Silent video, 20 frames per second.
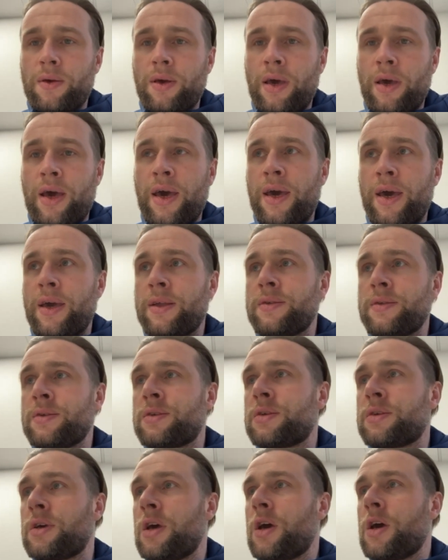And
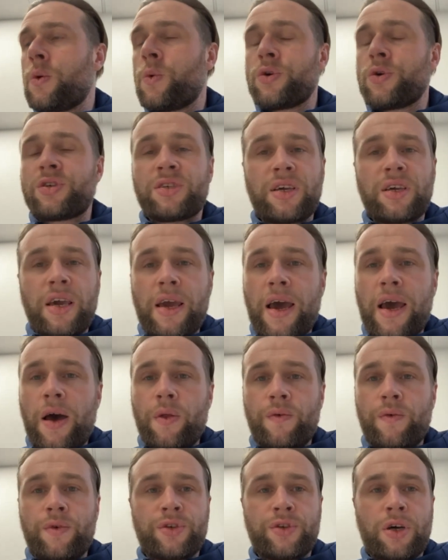we'll see how
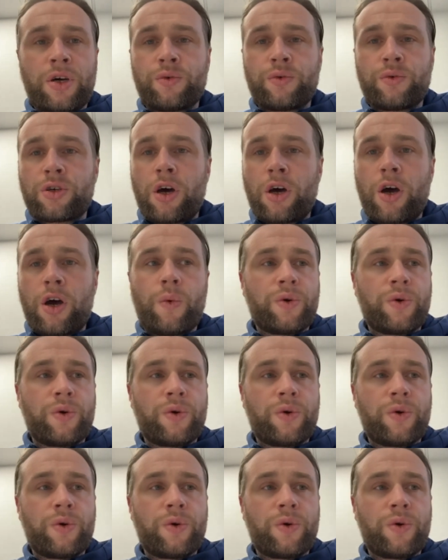the results go.